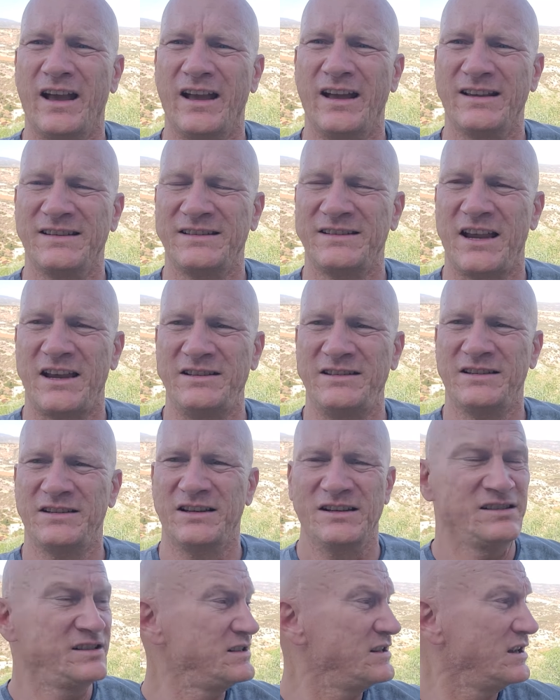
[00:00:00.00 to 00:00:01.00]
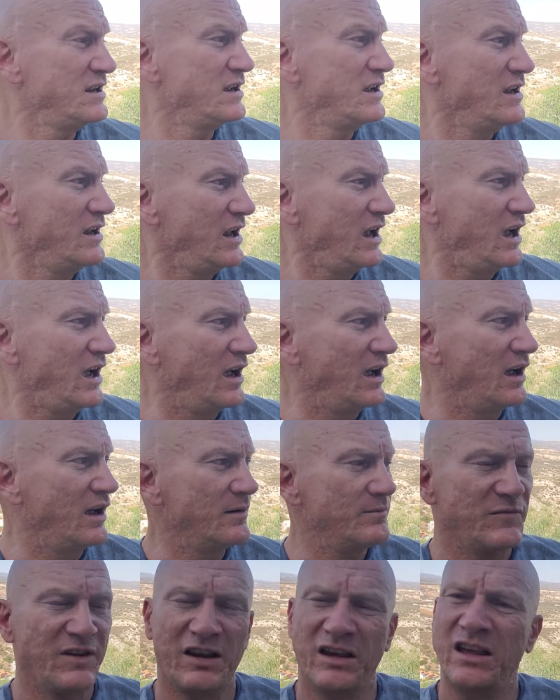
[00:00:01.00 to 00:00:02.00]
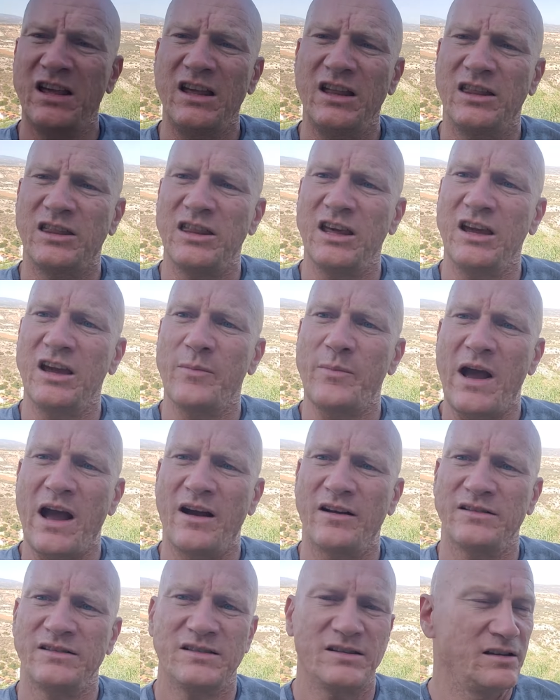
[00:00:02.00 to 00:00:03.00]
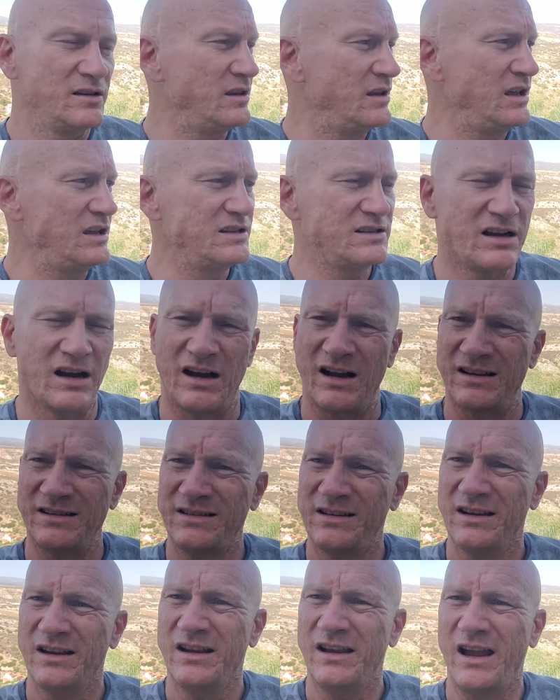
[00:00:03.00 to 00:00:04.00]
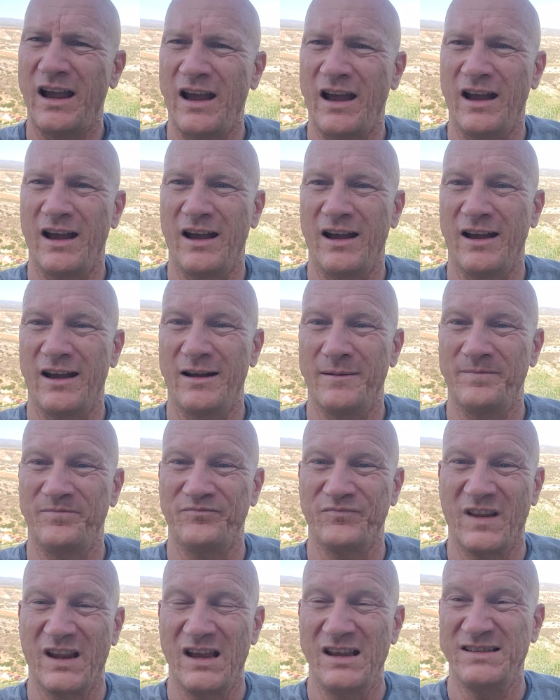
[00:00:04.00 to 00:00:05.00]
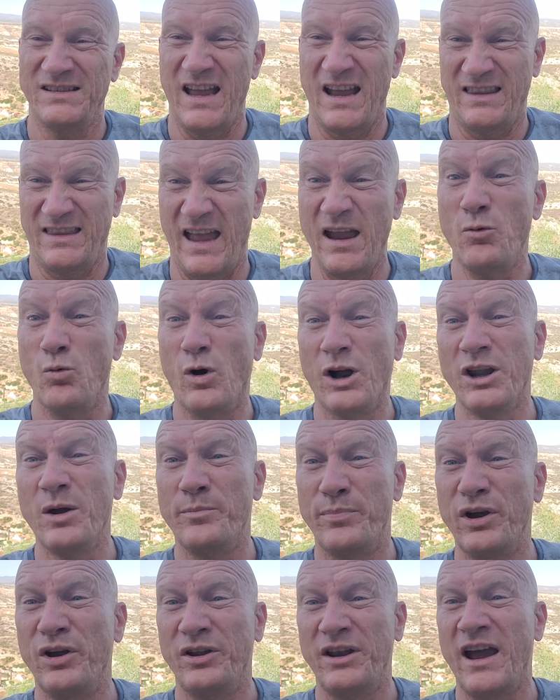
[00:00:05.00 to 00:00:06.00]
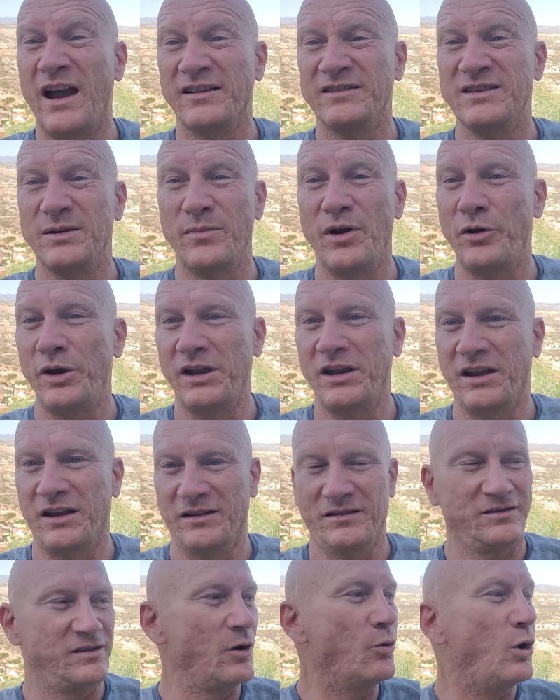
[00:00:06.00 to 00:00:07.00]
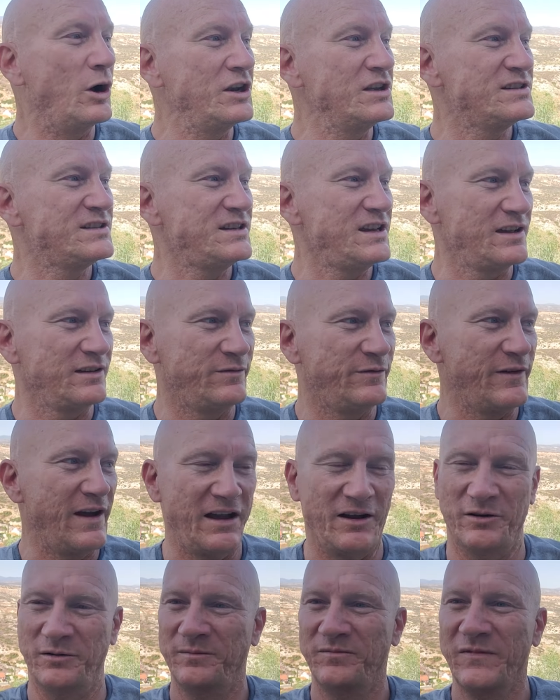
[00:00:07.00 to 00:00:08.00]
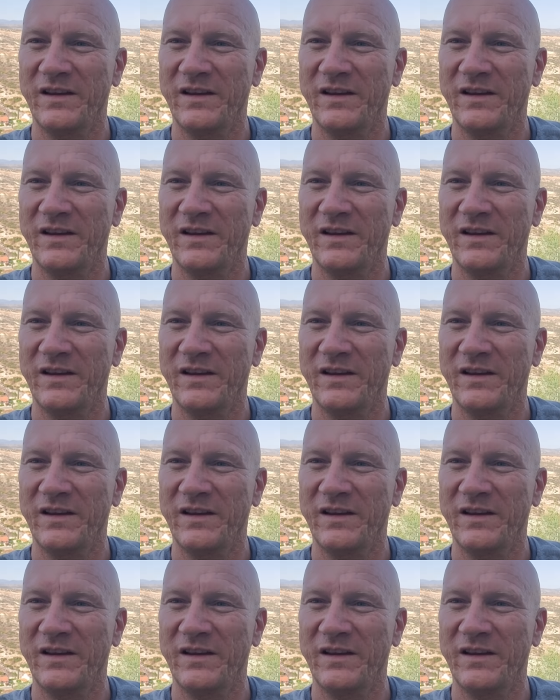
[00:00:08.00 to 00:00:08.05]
Satanists. The key thing about these guys is that they want to burn out America. They want to see it fail.